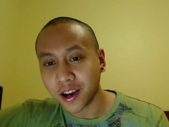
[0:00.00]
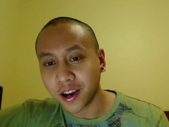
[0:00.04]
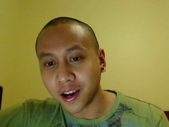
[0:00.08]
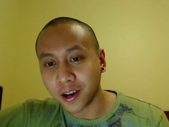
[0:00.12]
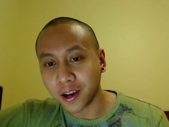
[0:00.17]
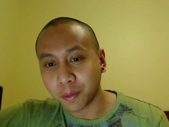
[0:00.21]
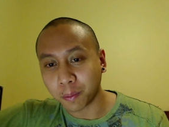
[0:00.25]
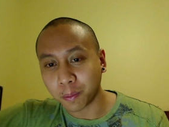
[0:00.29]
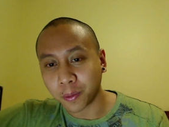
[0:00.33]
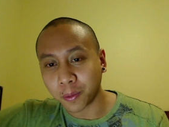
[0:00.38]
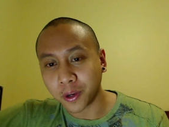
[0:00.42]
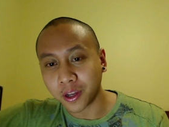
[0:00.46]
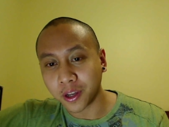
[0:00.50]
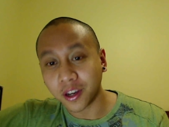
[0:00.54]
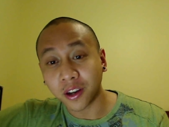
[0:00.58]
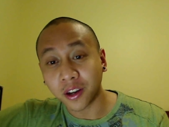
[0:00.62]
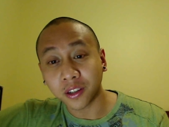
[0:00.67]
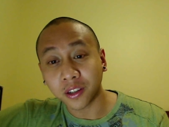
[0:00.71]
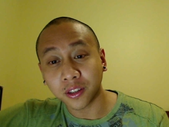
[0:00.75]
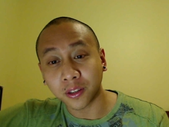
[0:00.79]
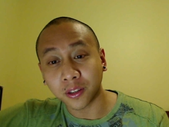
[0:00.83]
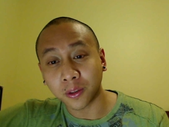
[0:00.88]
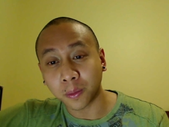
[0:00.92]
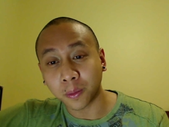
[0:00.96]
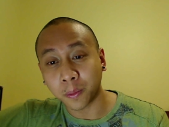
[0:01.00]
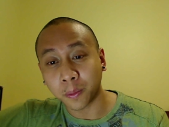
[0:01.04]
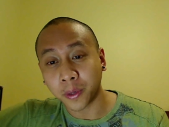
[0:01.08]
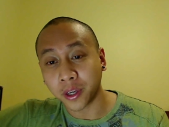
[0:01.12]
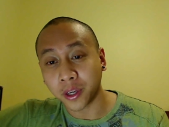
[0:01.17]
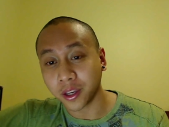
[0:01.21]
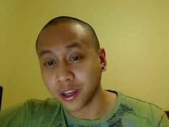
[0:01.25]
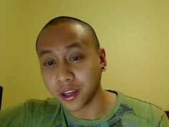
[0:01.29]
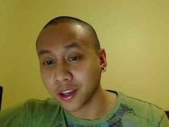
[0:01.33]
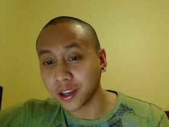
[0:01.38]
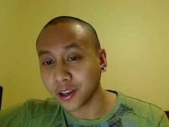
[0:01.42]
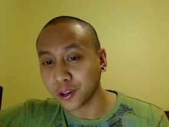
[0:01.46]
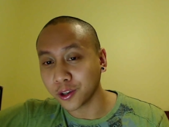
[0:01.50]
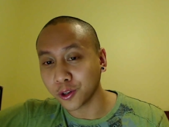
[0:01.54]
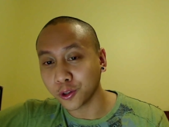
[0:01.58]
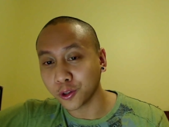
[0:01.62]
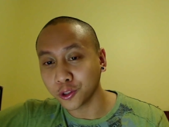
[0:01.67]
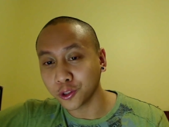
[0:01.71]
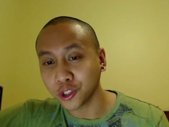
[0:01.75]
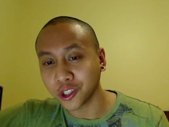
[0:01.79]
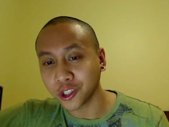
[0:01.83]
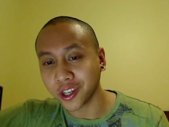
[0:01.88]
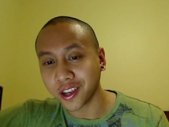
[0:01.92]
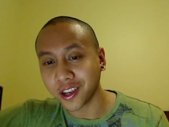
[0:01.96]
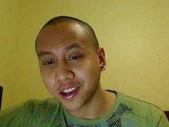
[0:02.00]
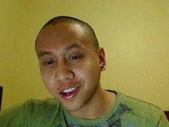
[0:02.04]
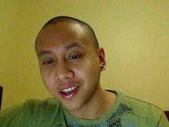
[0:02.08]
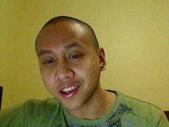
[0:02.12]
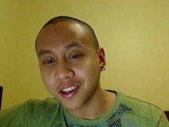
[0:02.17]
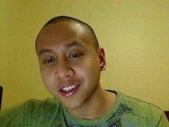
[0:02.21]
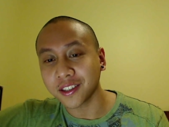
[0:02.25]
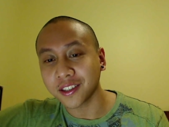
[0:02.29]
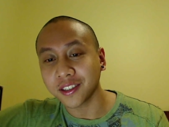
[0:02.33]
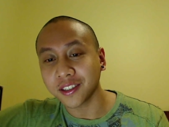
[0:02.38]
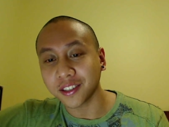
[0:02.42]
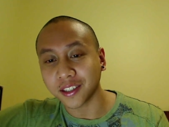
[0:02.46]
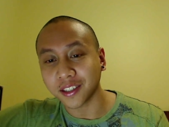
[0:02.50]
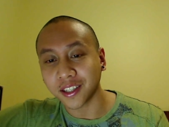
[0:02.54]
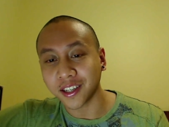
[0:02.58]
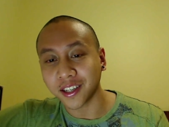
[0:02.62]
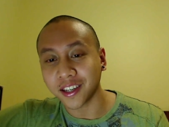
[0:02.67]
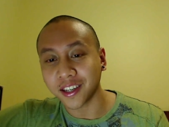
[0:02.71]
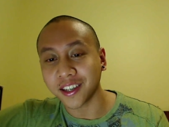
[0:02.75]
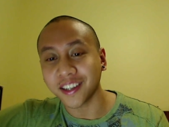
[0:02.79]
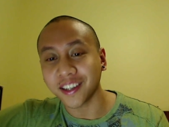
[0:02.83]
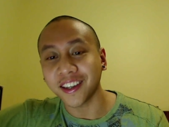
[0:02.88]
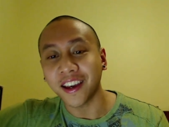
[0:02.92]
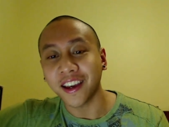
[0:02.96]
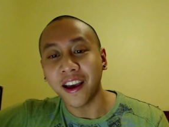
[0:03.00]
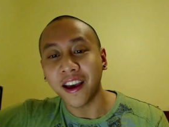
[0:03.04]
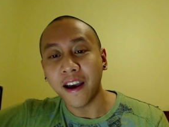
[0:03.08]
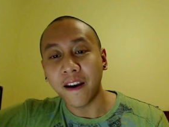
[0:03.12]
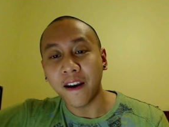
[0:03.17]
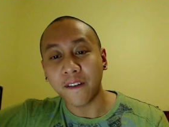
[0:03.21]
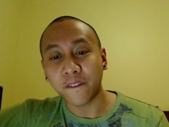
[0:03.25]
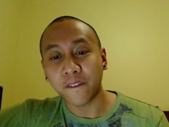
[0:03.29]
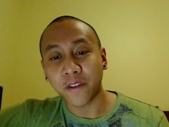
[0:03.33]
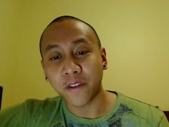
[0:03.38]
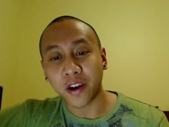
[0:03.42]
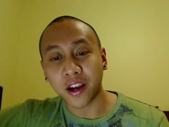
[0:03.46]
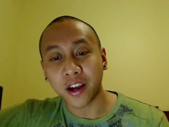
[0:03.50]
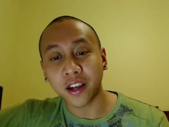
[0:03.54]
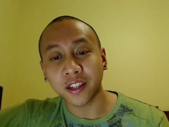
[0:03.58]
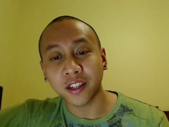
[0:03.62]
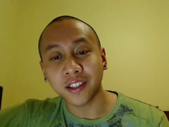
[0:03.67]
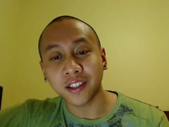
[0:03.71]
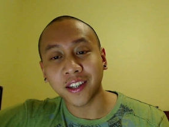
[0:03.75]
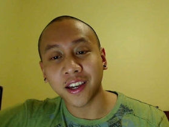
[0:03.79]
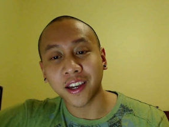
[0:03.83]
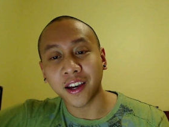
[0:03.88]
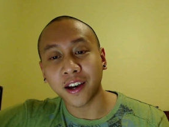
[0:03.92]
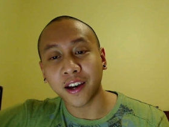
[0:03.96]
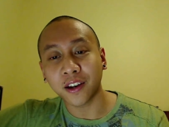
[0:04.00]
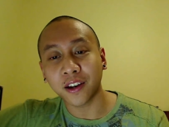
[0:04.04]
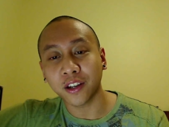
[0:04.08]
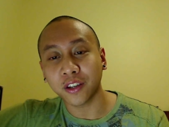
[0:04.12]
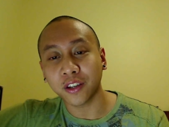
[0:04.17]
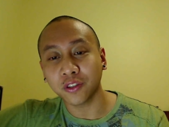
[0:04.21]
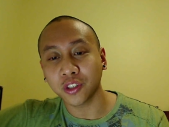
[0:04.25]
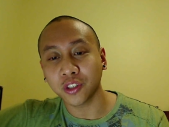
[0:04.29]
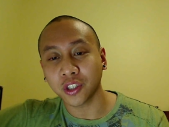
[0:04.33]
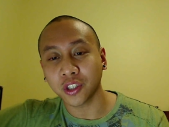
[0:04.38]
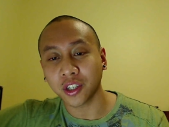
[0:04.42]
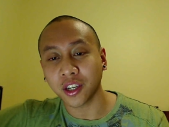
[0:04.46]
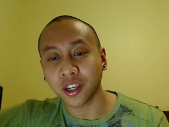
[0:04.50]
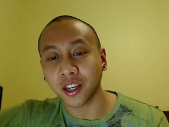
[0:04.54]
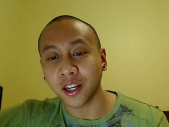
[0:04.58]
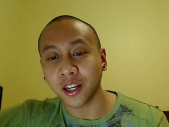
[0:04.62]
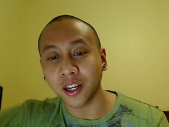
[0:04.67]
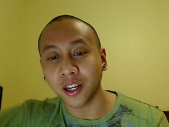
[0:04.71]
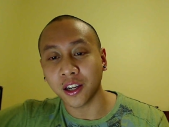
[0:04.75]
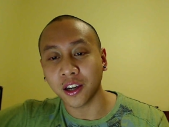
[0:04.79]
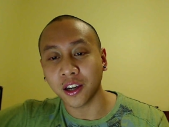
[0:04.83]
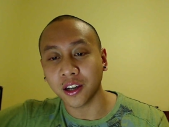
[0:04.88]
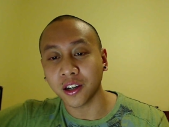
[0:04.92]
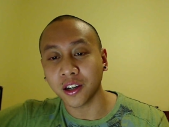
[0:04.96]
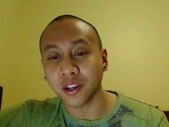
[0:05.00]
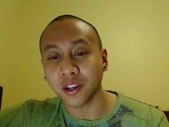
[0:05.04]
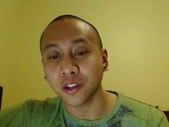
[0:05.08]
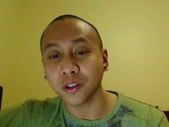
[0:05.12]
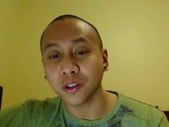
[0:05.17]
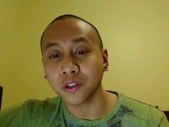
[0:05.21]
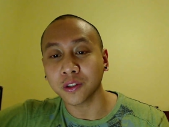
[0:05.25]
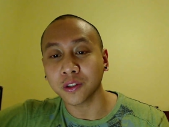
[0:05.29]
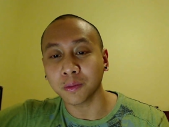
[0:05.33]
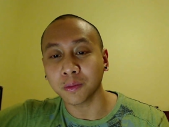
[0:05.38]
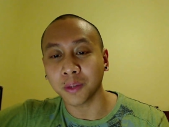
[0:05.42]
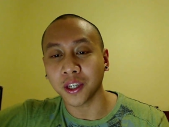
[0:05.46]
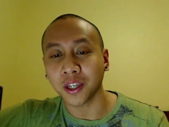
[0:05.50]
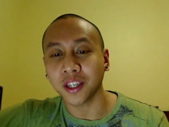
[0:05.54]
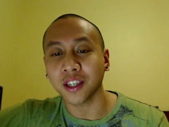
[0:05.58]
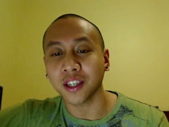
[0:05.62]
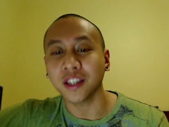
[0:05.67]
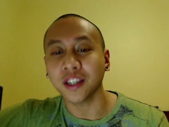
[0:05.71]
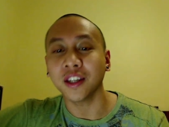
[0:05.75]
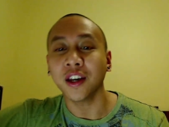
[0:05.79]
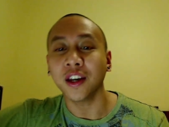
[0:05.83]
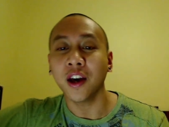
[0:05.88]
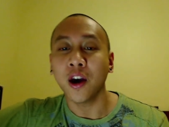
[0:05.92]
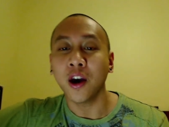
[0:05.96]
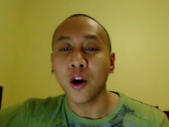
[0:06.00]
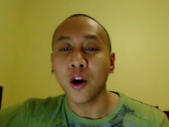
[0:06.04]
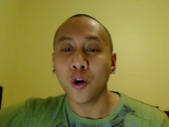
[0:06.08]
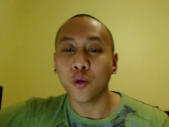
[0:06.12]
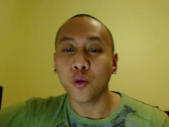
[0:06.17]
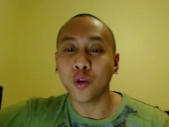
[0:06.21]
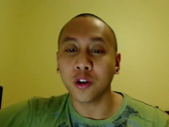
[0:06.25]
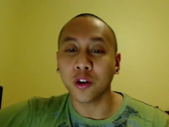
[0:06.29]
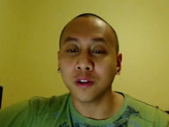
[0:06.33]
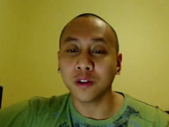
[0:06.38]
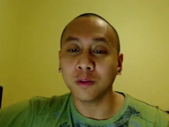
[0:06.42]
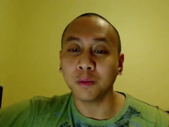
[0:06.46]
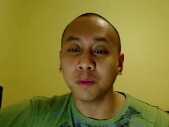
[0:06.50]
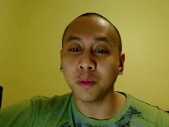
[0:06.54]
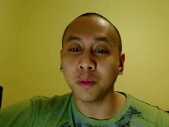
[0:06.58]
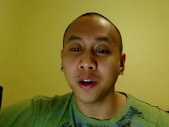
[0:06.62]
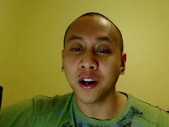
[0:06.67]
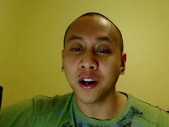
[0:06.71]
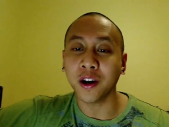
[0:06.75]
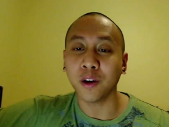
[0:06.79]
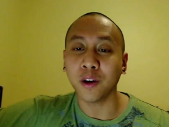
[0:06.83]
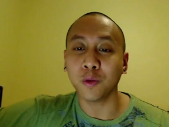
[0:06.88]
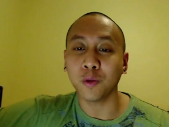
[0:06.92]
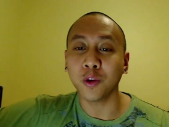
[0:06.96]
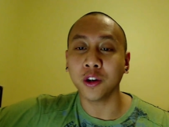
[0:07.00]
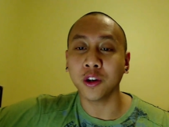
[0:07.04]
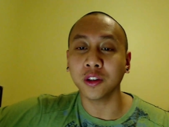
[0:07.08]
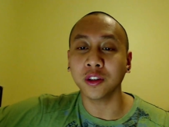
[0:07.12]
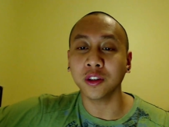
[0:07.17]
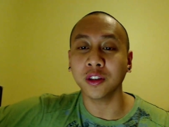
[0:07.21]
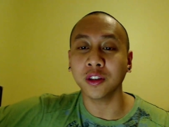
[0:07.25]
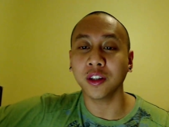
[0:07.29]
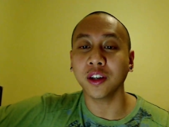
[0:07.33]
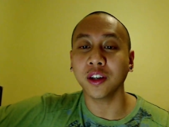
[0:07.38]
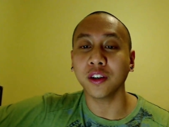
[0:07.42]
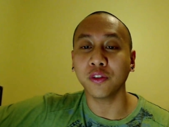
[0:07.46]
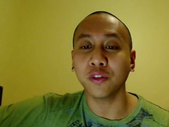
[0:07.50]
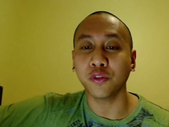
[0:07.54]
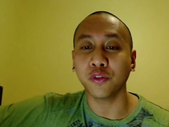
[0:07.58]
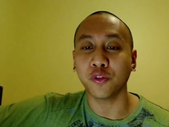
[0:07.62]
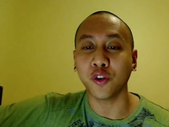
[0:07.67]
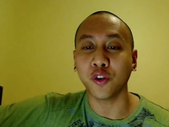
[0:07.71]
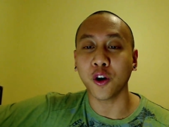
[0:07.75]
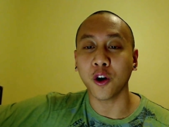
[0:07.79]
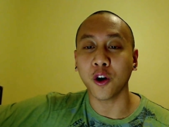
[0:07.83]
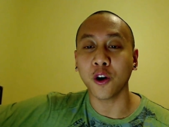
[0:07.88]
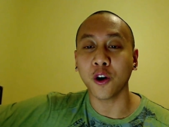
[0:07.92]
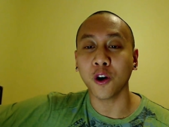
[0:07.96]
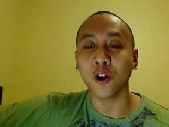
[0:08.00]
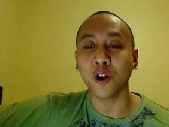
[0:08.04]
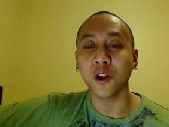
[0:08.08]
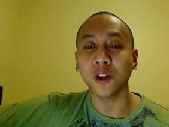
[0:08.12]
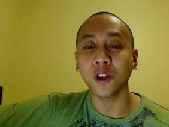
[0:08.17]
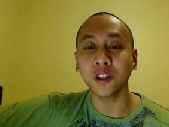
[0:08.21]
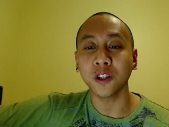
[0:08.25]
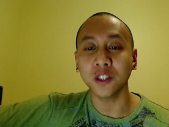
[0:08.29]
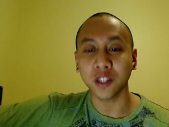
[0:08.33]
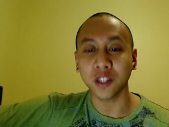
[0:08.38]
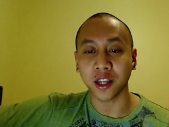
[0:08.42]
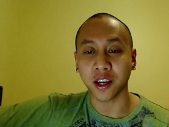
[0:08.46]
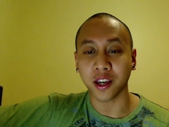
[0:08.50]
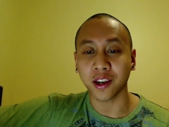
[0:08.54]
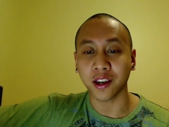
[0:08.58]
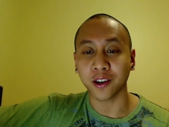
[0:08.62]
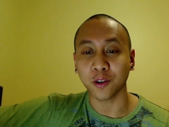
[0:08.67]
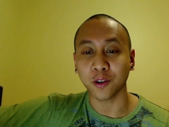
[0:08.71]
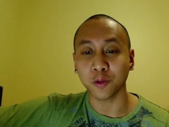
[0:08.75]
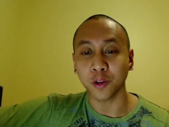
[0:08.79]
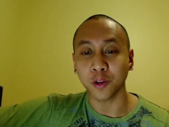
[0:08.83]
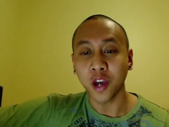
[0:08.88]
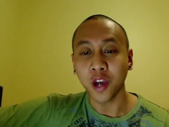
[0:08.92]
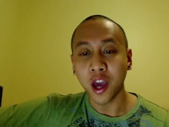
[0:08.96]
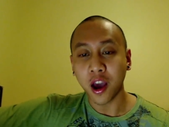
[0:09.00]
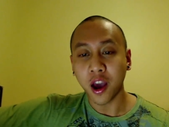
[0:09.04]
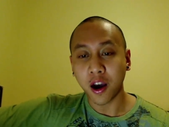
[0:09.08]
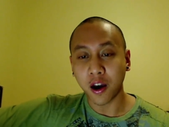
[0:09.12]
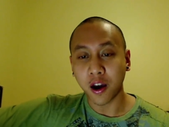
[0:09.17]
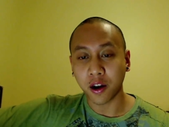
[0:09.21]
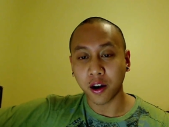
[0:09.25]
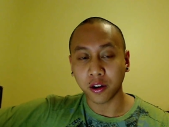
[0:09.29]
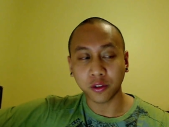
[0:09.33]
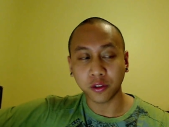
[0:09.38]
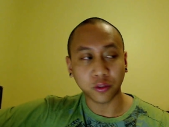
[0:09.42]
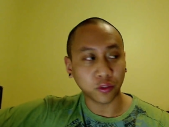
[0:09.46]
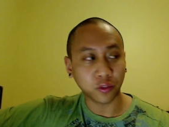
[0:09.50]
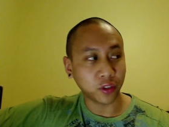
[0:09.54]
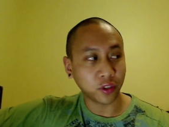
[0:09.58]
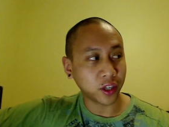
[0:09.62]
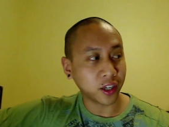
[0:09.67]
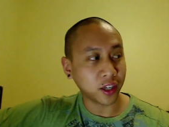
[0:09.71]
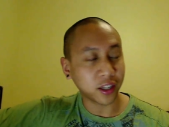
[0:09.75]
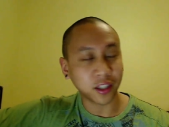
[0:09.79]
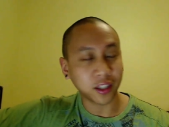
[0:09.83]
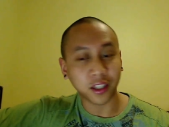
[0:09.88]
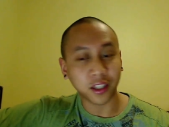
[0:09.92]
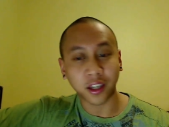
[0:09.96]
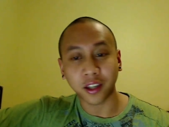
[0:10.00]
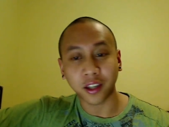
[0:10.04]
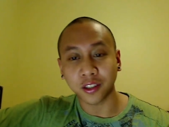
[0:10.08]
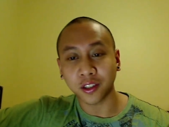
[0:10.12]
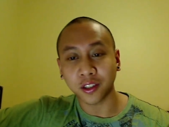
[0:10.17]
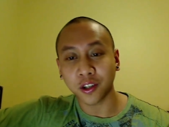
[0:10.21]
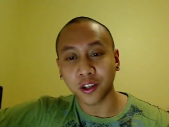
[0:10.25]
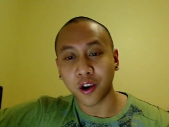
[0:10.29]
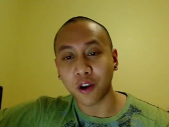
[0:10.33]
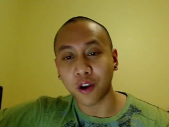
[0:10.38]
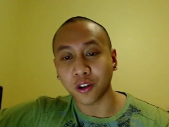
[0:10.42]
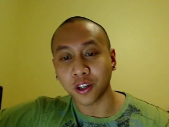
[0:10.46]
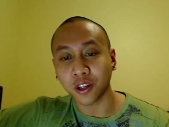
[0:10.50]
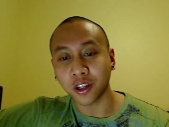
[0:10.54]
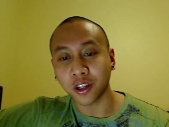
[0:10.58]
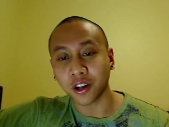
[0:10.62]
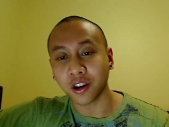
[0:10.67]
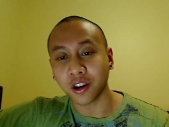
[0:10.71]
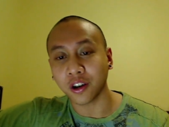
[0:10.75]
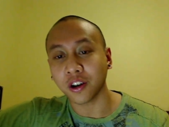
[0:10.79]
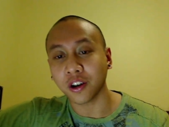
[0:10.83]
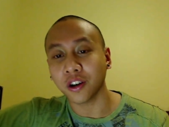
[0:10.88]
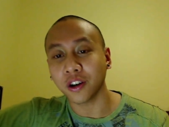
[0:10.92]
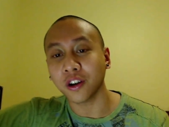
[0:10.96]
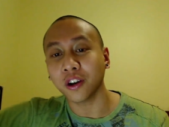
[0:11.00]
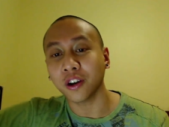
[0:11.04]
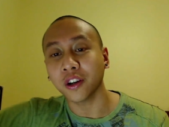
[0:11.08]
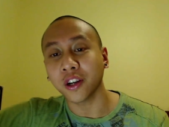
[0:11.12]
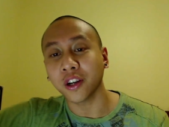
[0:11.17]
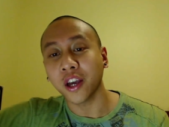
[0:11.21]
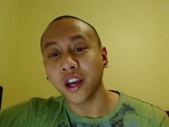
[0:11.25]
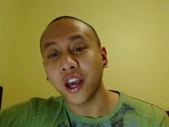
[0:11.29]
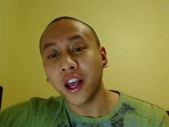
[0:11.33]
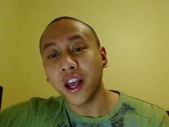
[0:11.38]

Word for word: i pluck the petals gently Find out if she loves me. One by one they fall down, unveiling her heart.